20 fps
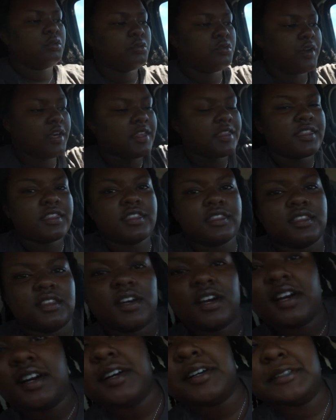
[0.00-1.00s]
with
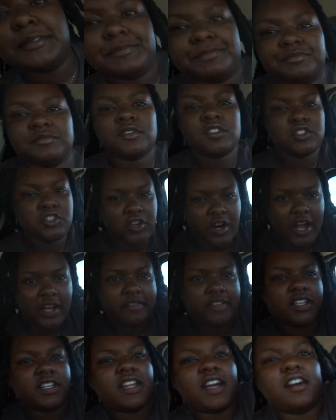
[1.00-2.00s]

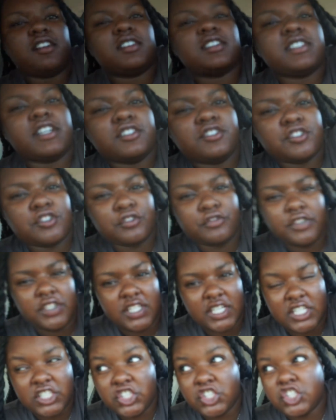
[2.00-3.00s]
driving now because I drove
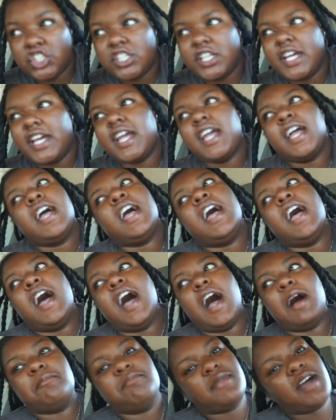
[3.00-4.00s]
yesterday.
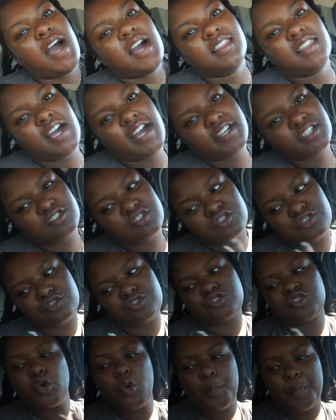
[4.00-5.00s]
I'm not like
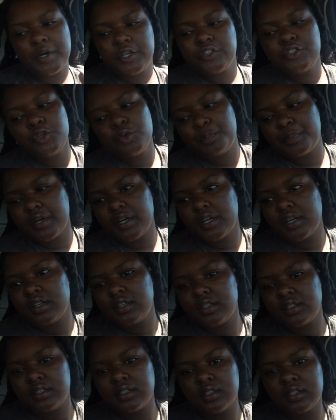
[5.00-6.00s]
super duper
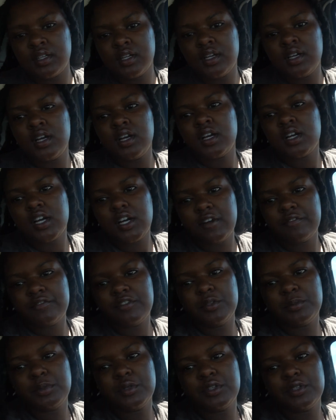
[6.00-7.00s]

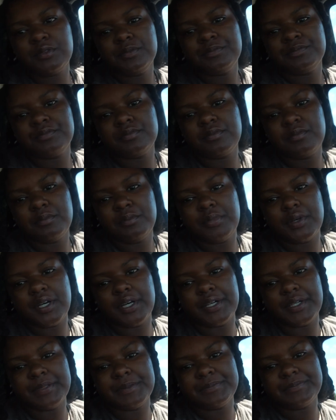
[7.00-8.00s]
comfortable,
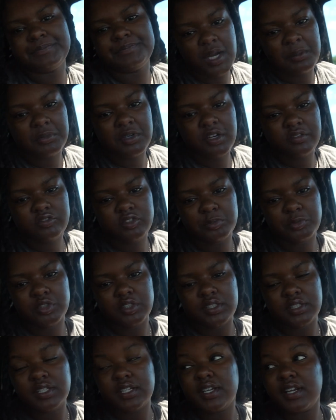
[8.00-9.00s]
but I'm comfortable
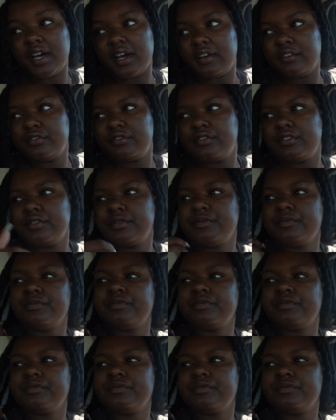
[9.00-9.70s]
enough.